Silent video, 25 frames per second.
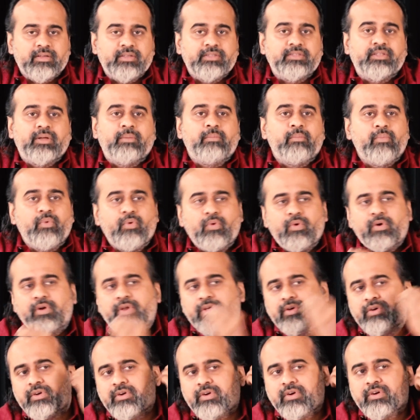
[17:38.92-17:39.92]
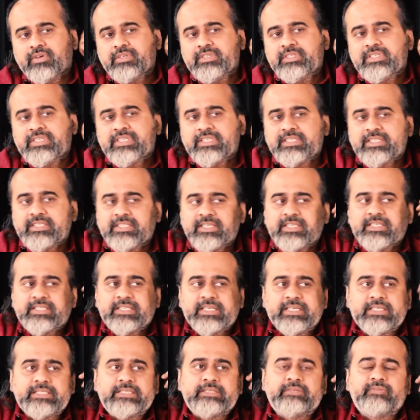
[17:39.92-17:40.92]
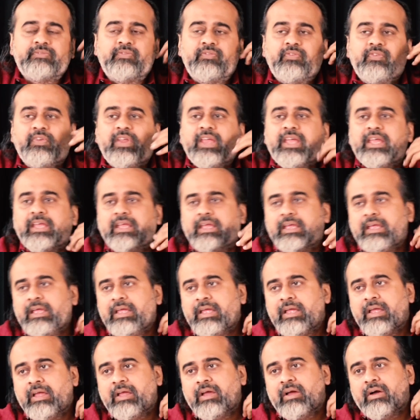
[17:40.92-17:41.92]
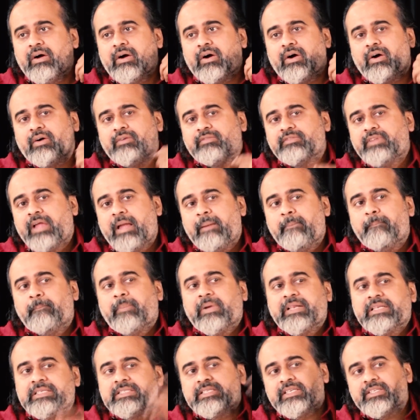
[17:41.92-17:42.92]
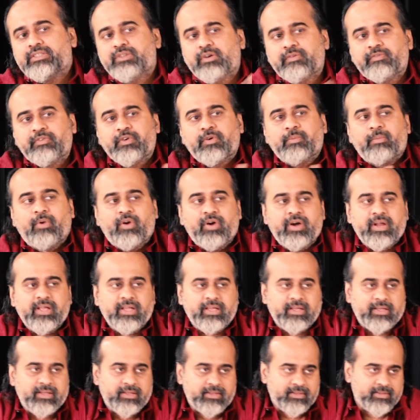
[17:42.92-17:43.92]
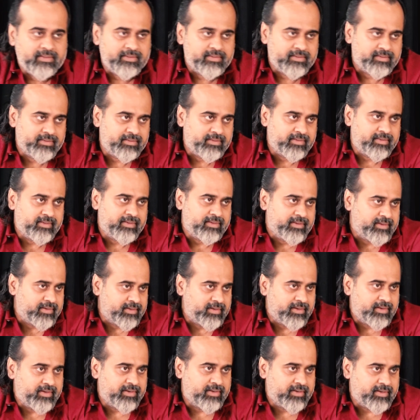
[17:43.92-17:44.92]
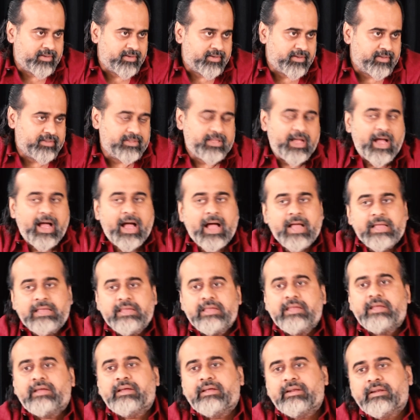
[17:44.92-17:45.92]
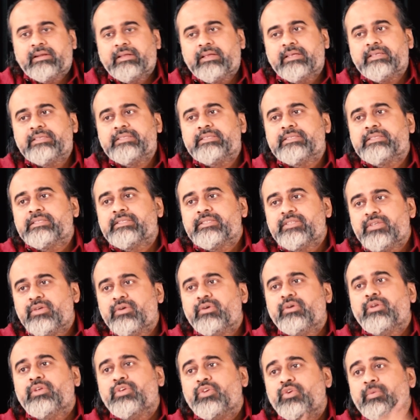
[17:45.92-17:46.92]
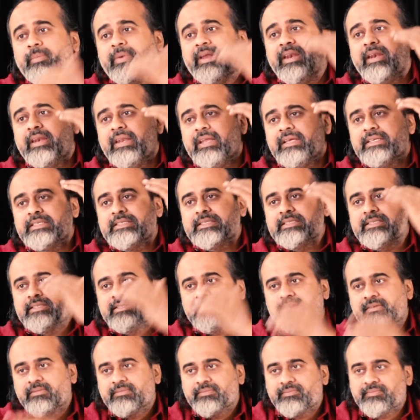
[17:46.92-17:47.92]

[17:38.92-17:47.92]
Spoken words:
The more your consciousness is free of the impulses of your body, the higher is your humanness.